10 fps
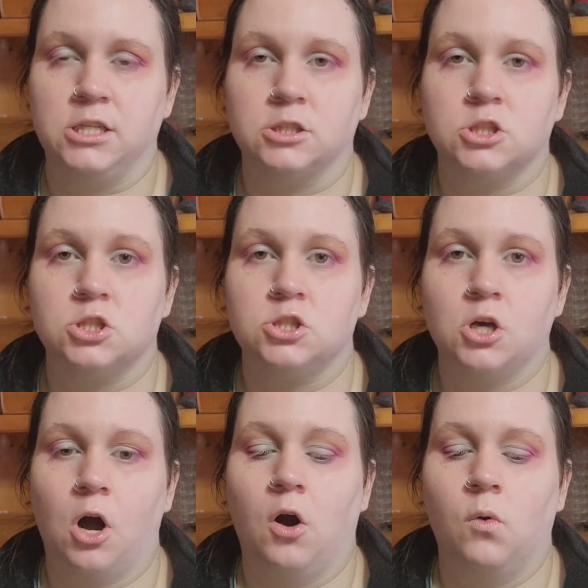and
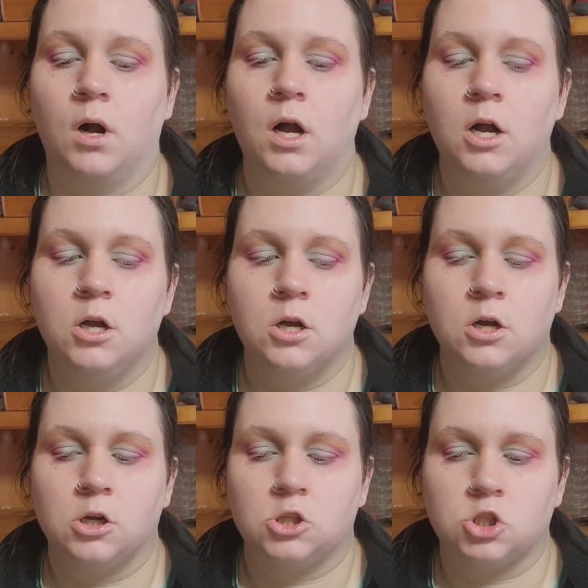so
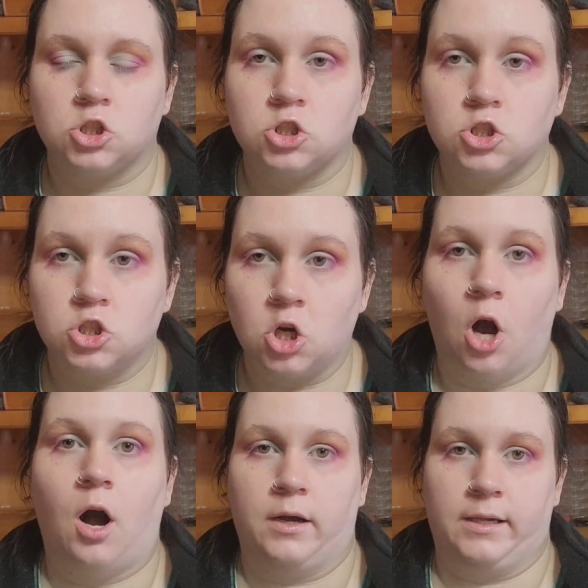
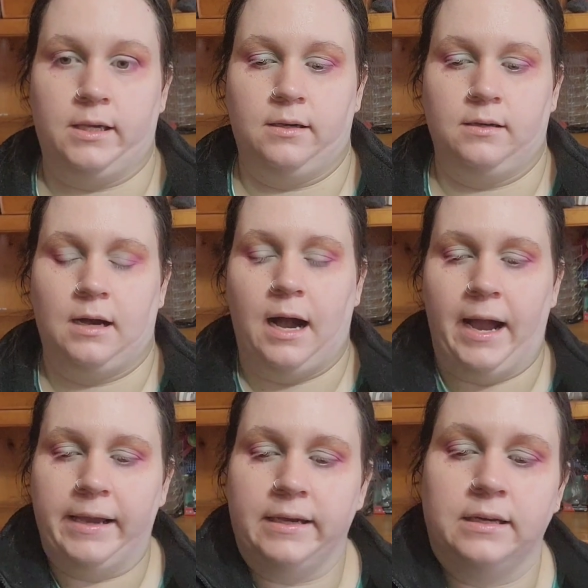chalky.
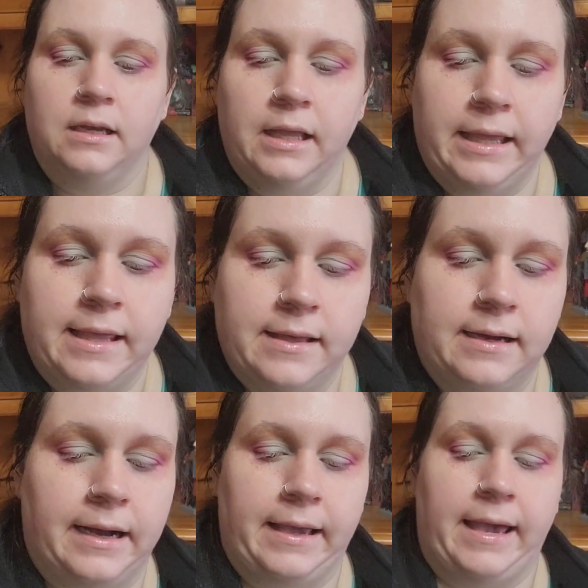
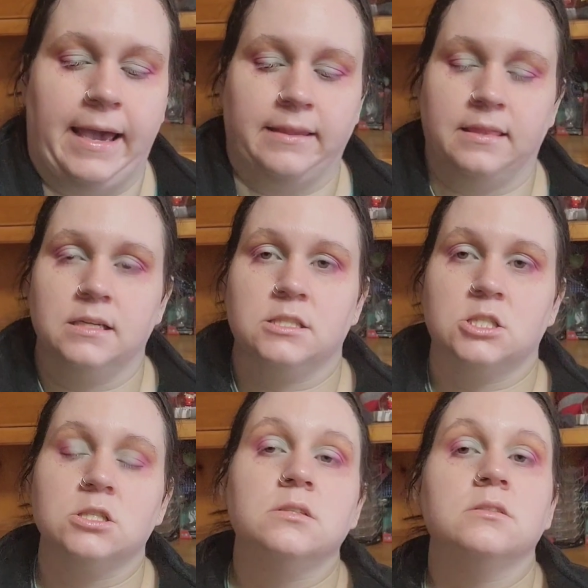I hate
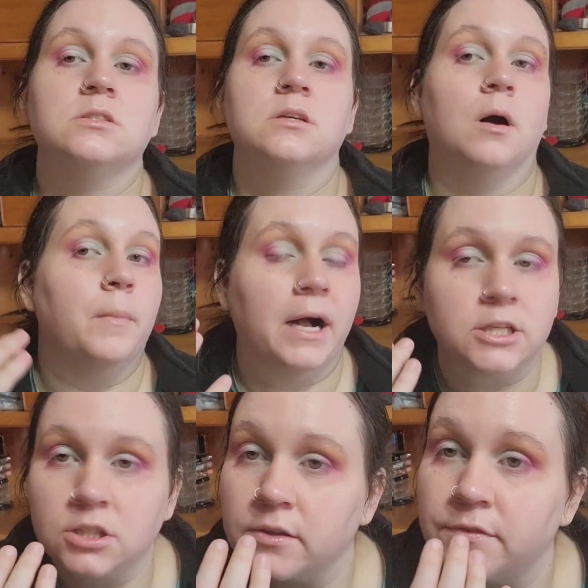this so
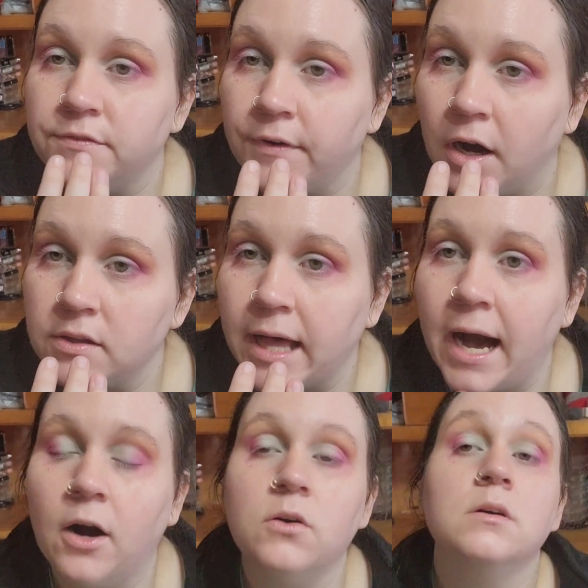much. The
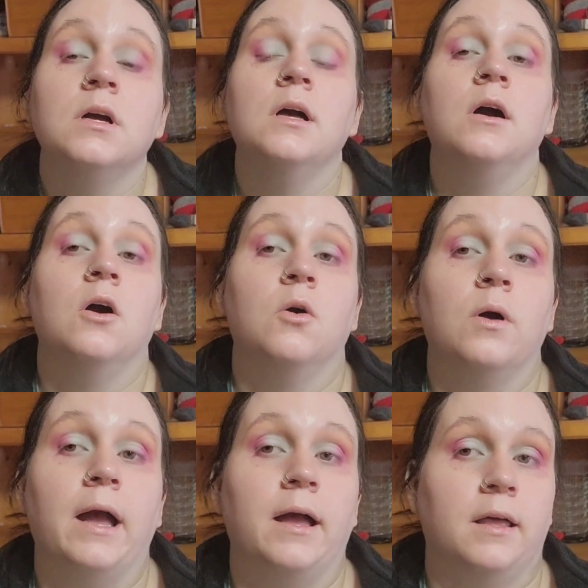fallout
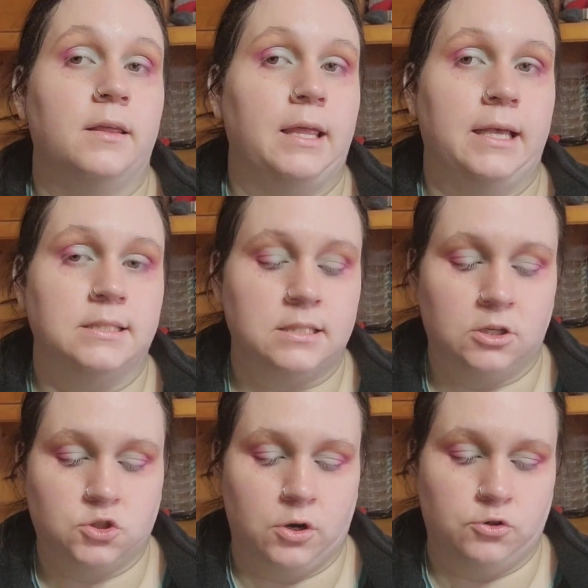is
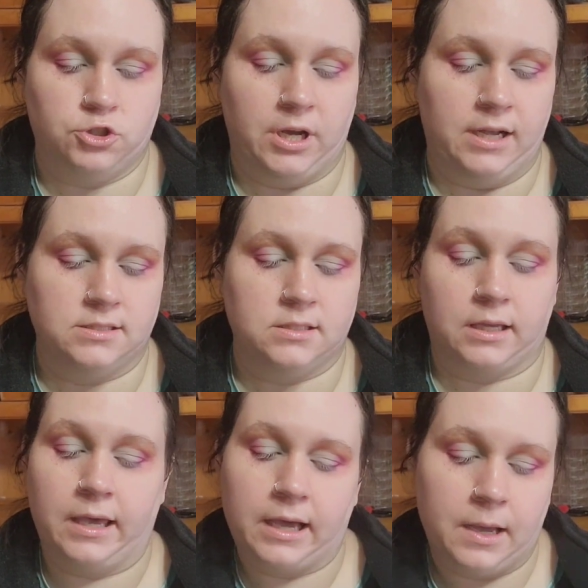atrocious.
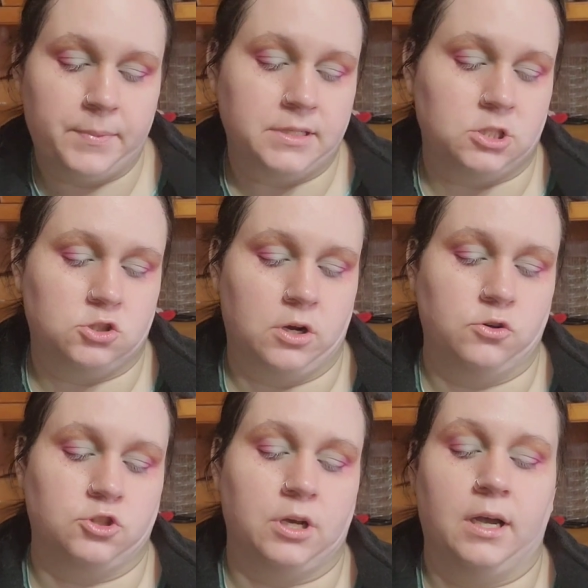The kick-up is
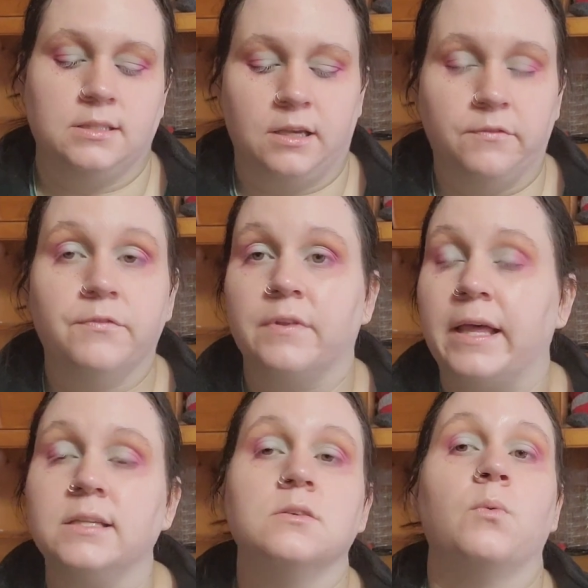atrocious. It
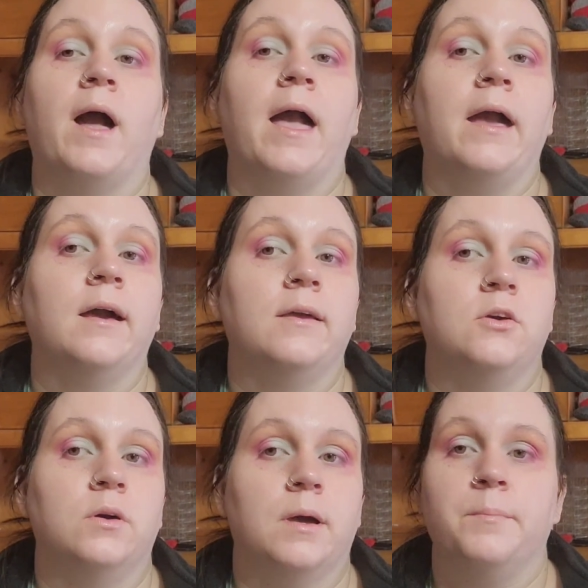flakes away.
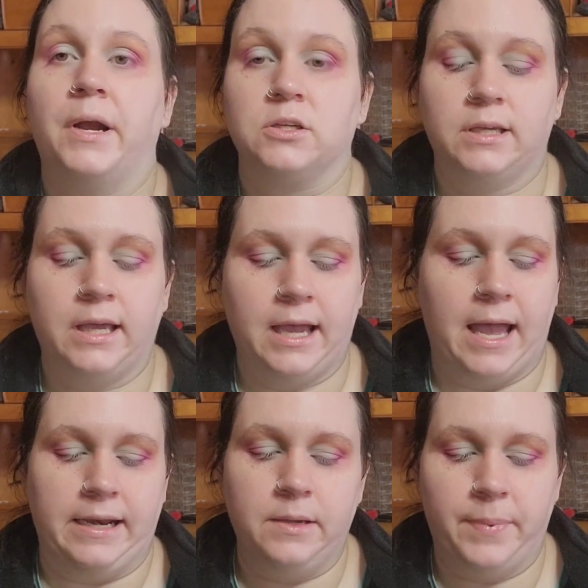You can barely
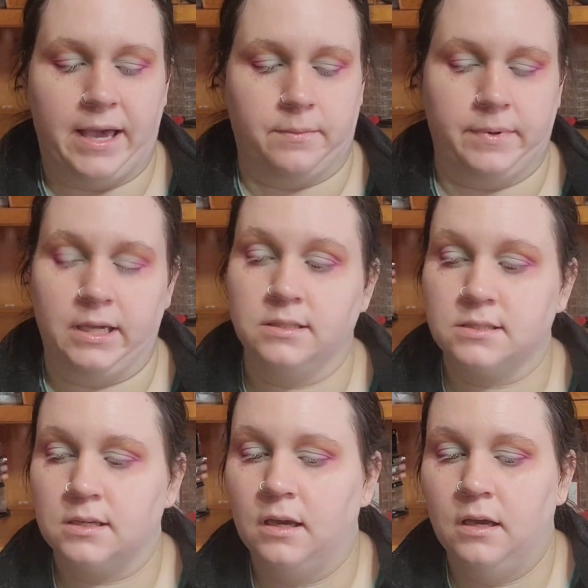get any
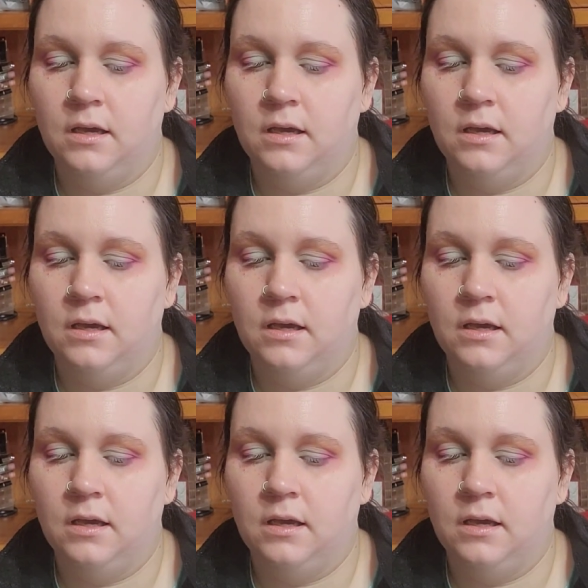pigment.